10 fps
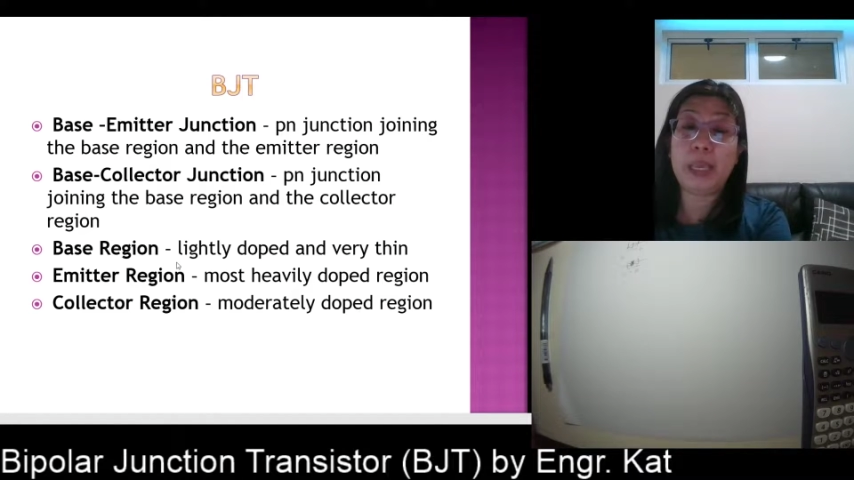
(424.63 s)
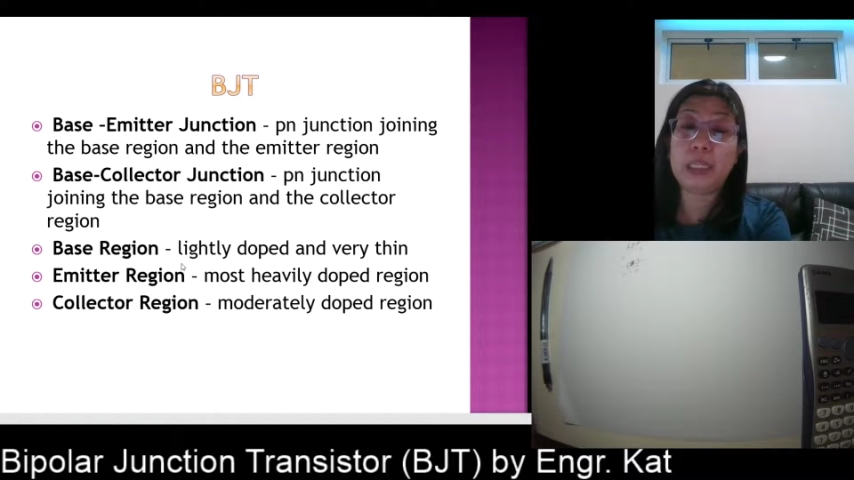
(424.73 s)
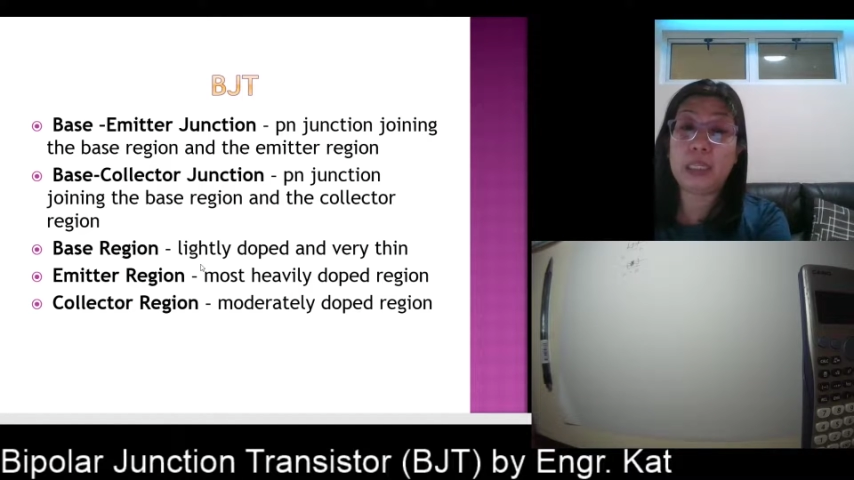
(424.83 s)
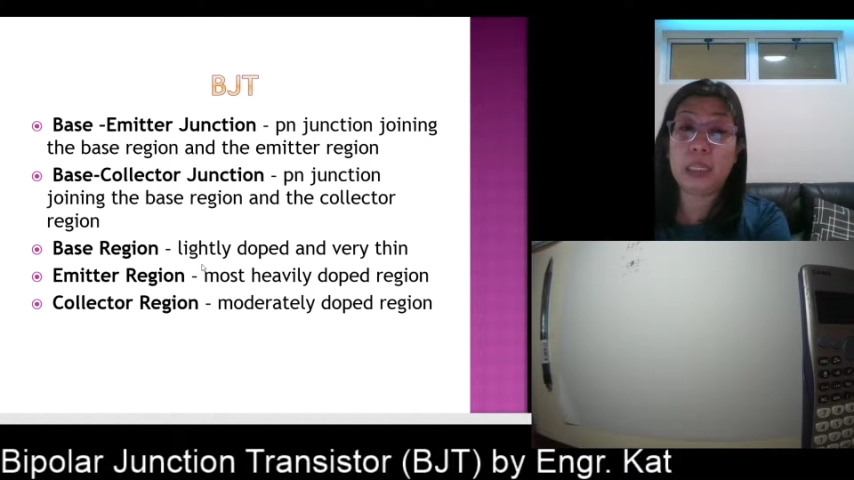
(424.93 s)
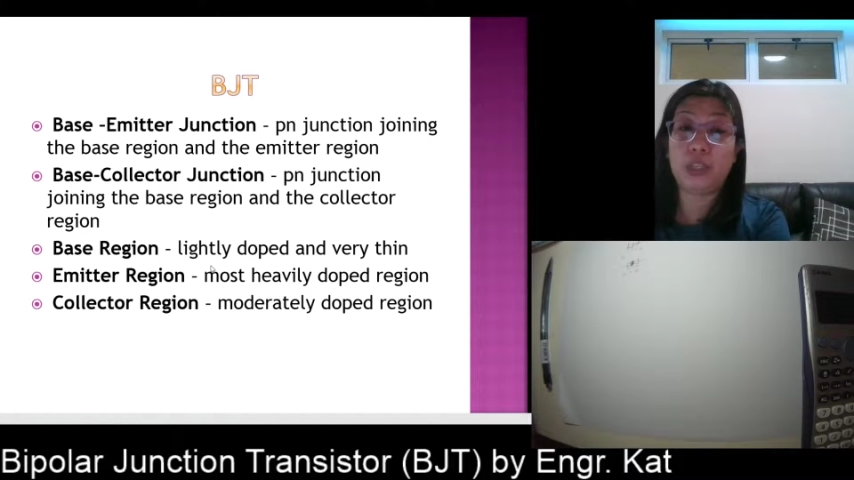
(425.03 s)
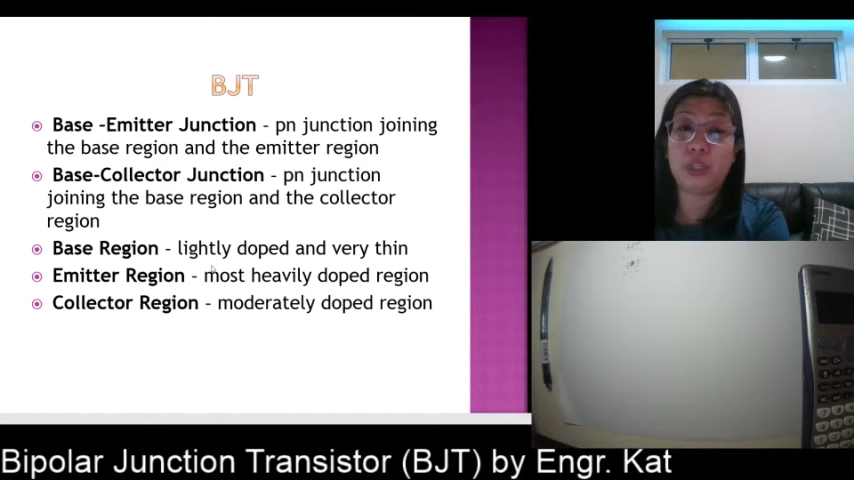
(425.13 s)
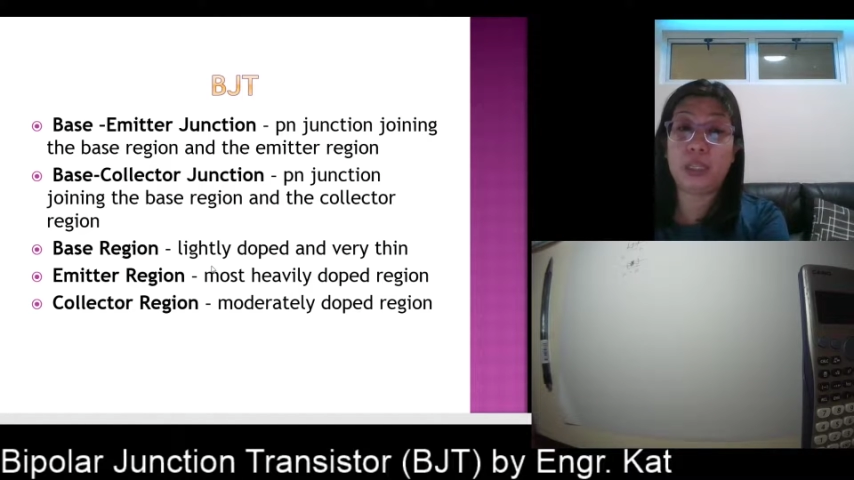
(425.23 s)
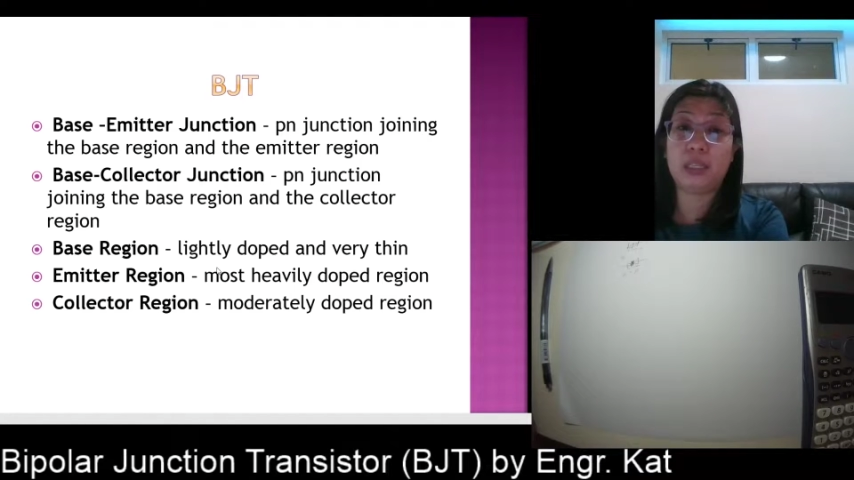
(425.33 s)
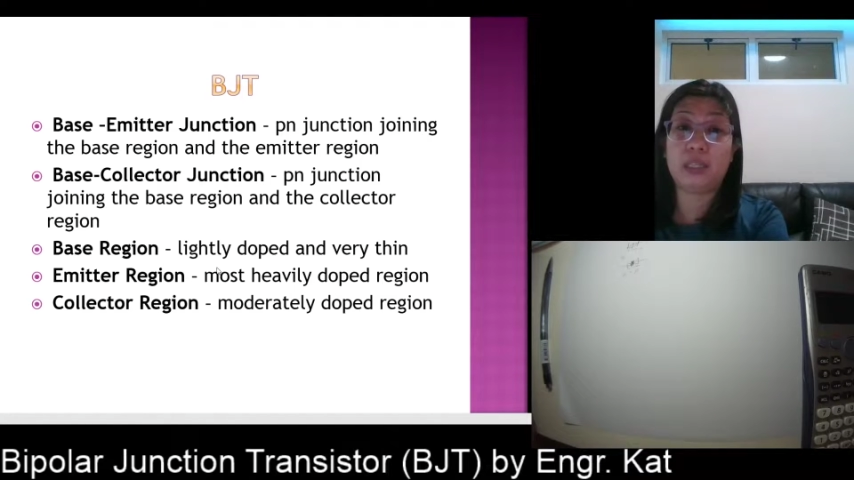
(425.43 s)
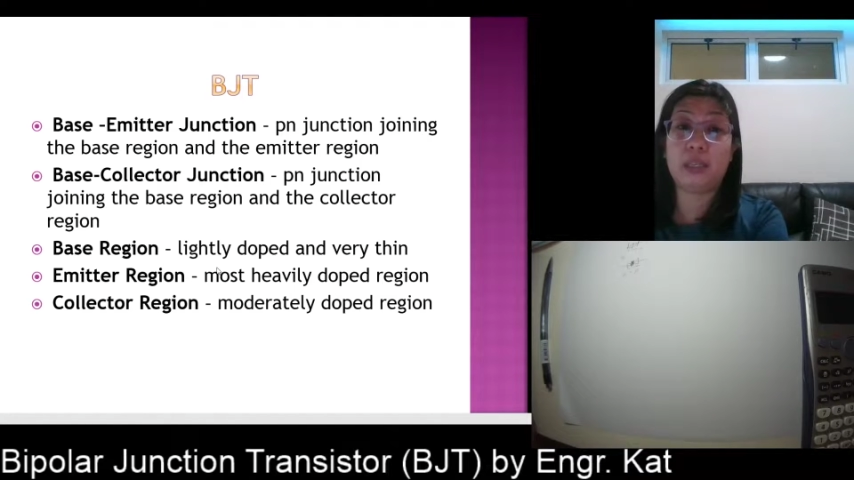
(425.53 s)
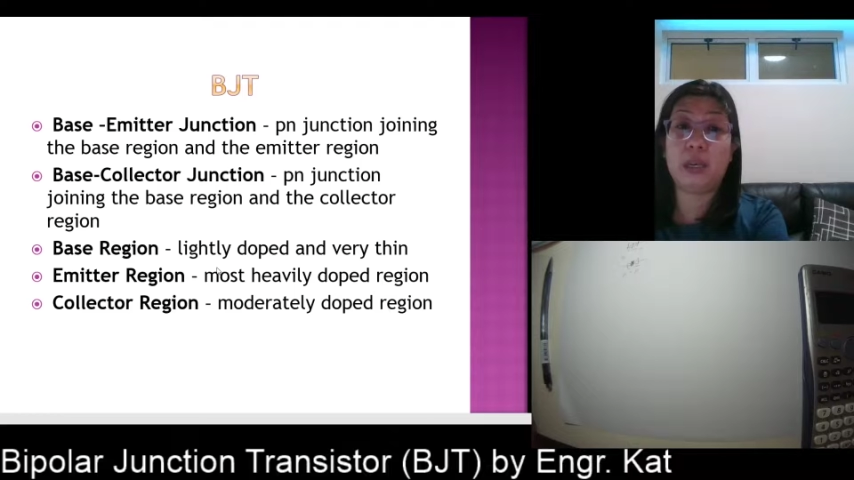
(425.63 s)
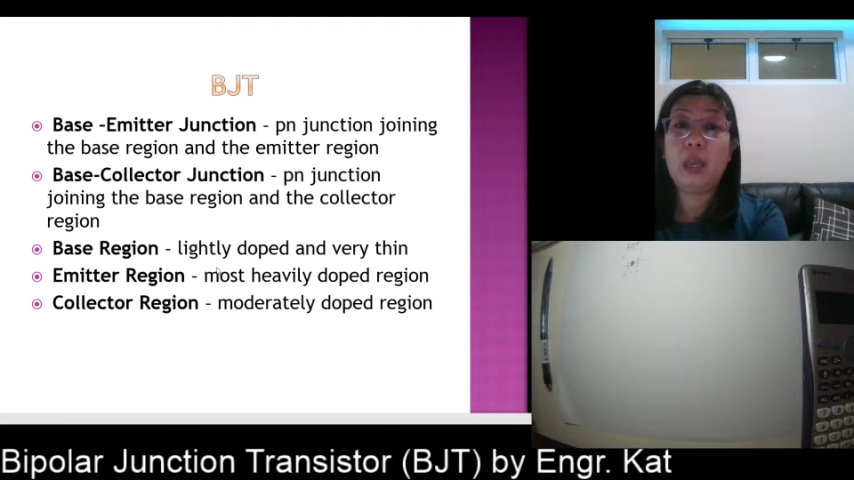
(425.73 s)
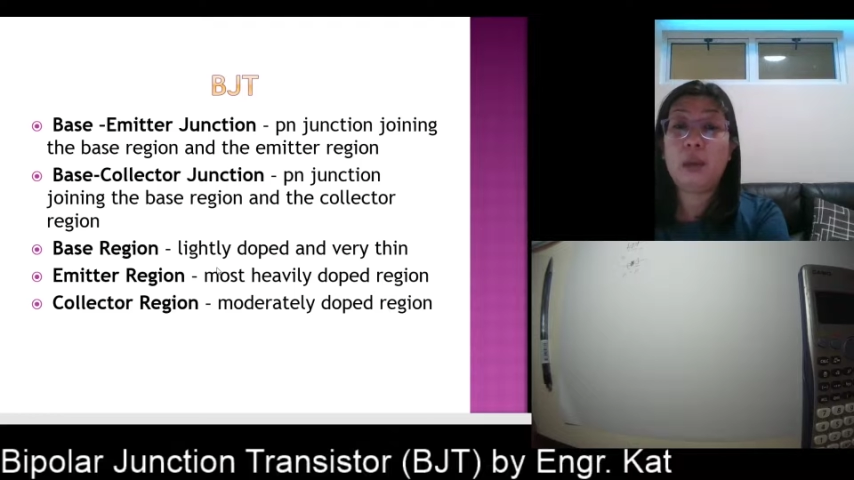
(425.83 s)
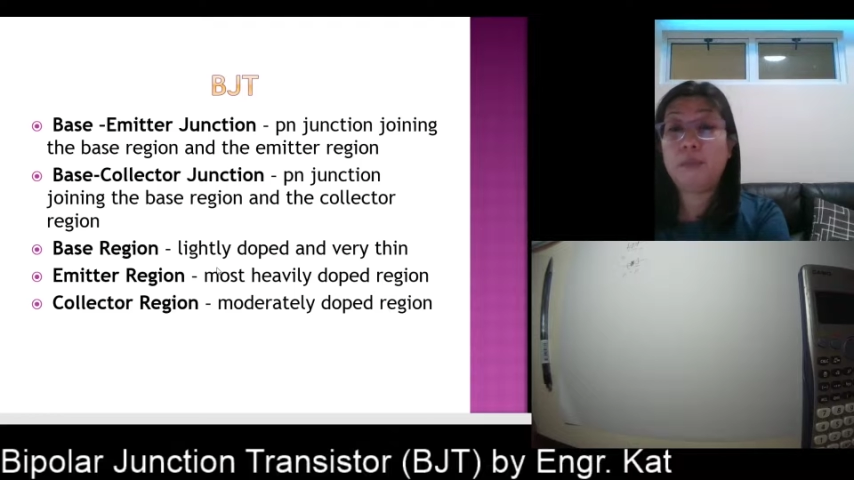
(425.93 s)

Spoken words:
base region is the